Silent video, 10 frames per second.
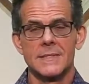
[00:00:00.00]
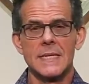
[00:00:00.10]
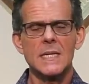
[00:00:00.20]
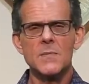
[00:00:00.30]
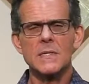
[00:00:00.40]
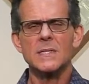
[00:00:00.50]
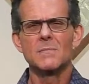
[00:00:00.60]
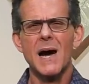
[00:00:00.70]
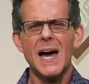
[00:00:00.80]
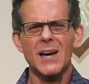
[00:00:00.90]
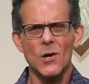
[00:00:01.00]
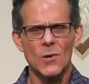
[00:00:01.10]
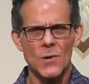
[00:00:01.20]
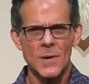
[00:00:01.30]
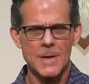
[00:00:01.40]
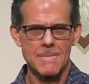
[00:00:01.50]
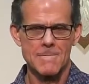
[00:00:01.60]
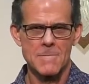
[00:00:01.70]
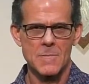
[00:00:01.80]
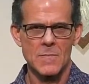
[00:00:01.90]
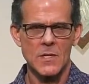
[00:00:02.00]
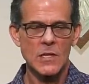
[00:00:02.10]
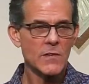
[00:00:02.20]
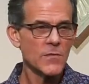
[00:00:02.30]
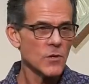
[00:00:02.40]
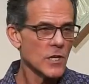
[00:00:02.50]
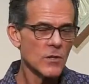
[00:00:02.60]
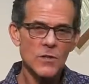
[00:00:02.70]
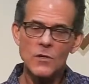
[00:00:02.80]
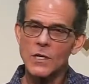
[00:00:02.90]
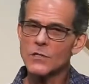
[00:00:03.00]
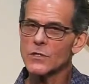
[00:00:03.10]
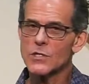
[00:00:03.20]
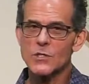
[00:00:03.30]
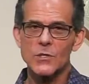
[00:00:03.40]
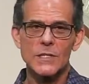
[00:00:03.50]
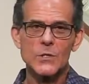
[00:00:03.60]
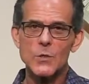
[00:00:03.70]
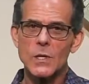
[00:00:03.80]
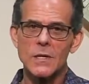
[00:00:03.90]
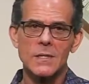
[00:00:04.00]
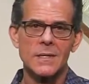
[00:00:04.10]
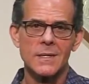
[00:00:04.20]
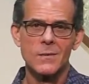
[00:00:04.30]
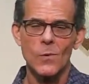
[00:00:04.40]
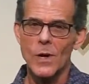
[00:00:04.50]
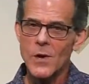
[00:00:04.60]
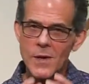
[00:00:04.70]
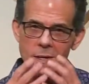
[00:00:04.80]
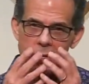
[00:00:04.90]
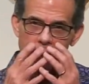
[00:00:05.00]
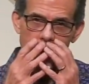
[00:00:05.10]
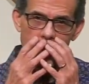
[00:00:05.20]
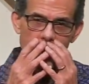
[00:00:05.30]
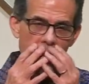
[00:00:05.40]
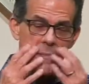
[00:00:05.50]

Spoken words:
It can be a smile. And even if you go to the grocery store and you are wearing a